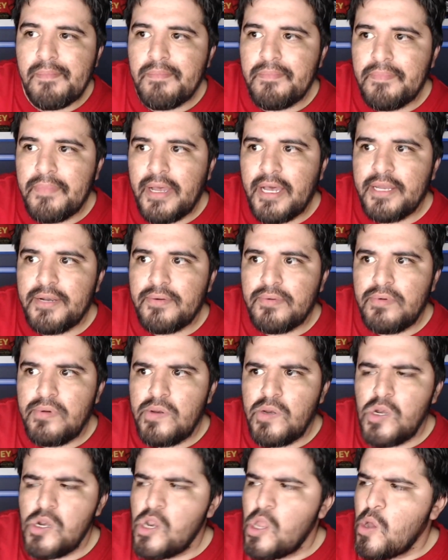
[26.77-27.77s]
I don't
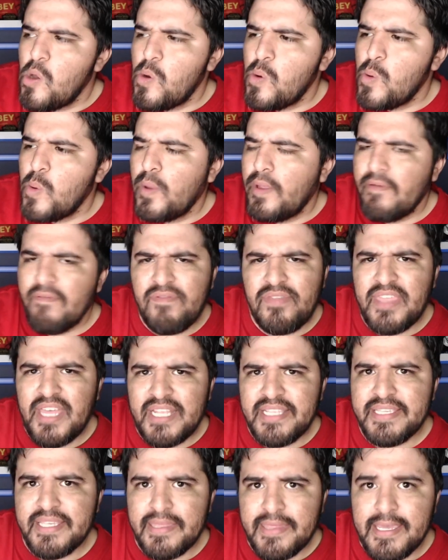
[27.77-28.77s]
know if
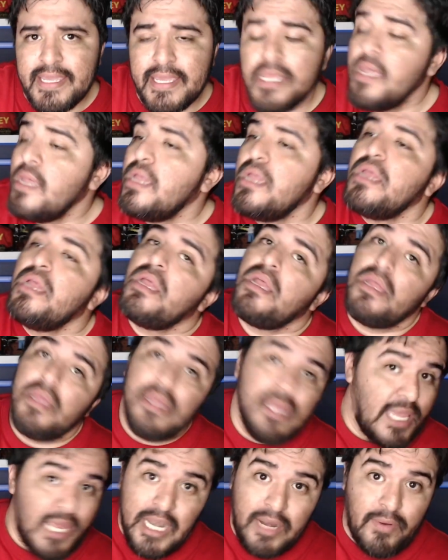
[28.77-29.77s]
that's a thing.
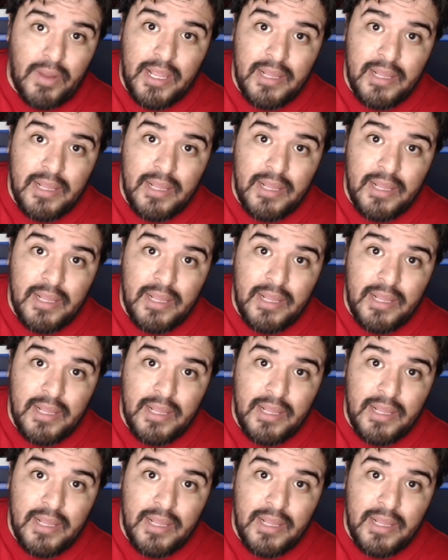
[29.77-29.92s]
Anyway,